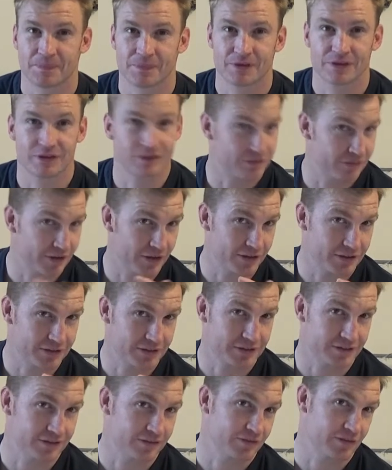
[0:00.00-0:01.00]
So the furthest
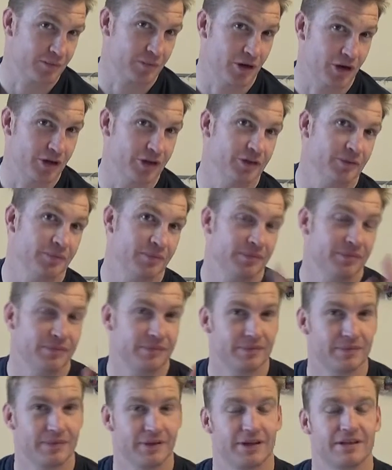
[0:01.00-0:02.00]
distance from home
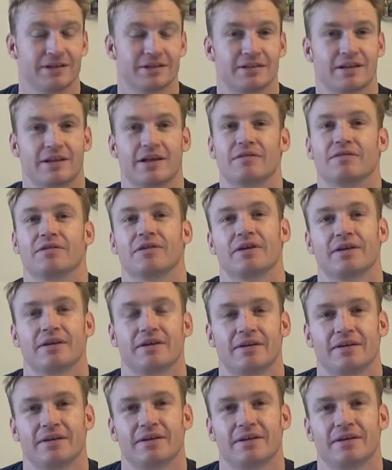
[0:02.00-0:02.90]
is South Africa.